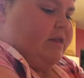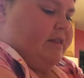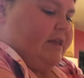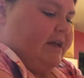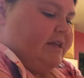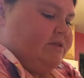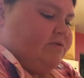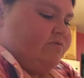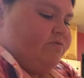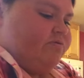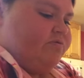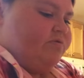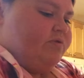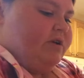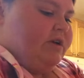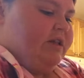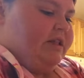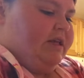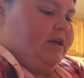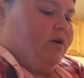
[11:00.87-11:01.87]
that's
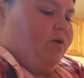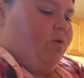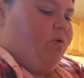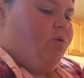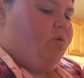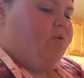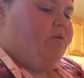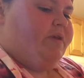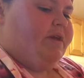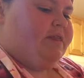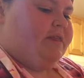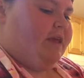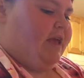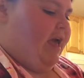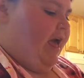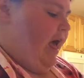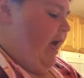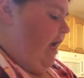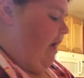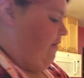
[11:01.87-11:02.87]
really cool that they
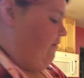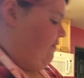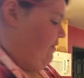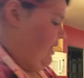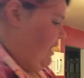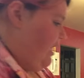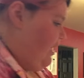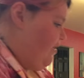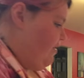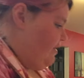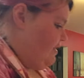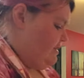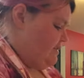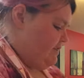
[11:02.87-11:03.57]
have like the